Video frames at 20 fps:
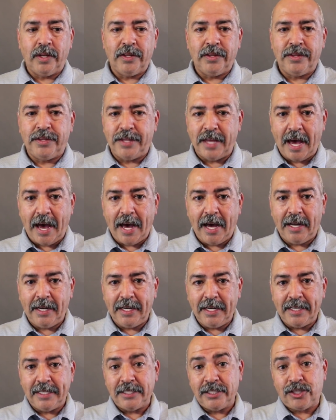that
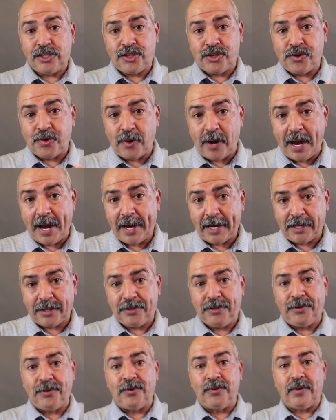is
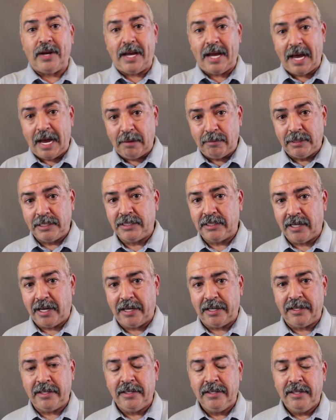tracked through
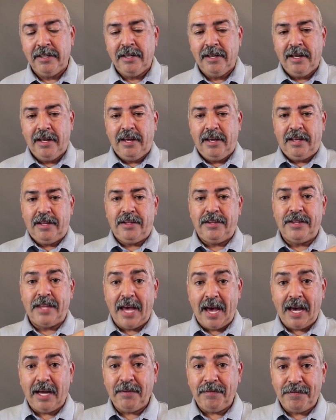Amazon.
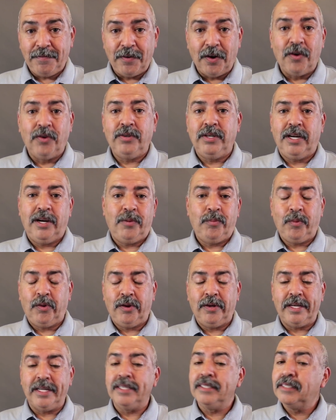That phone
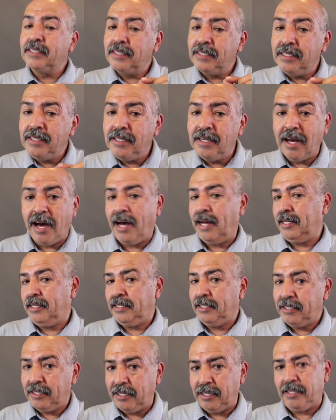number is not
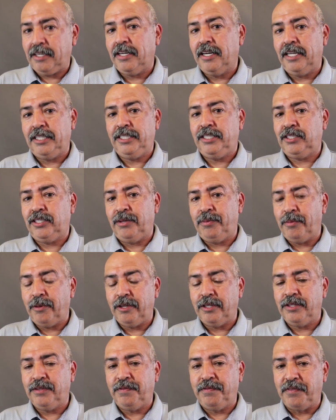the
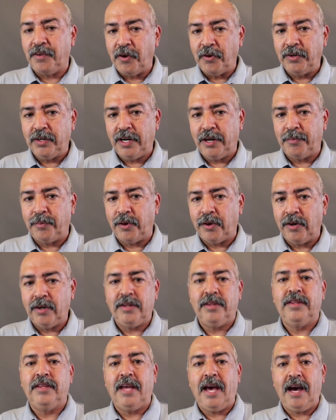customer's phone number.
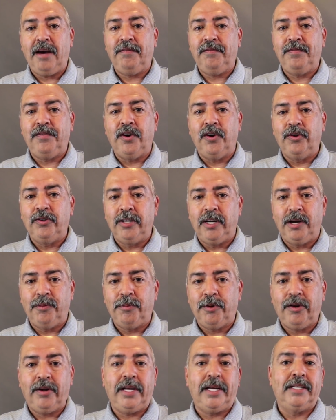That phone
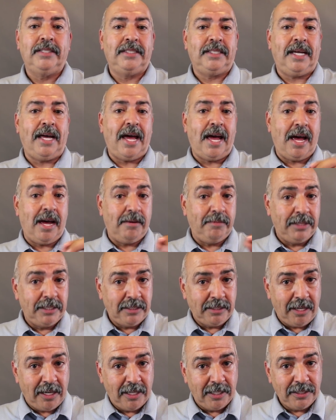number is
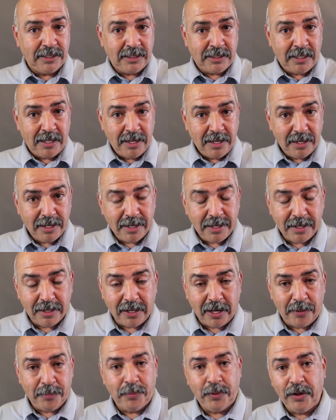Amazon's
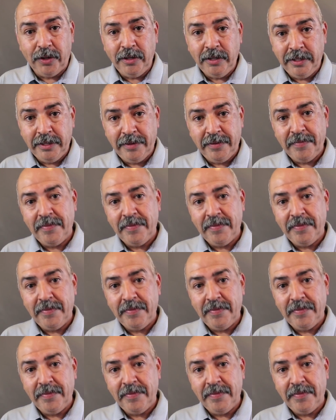number,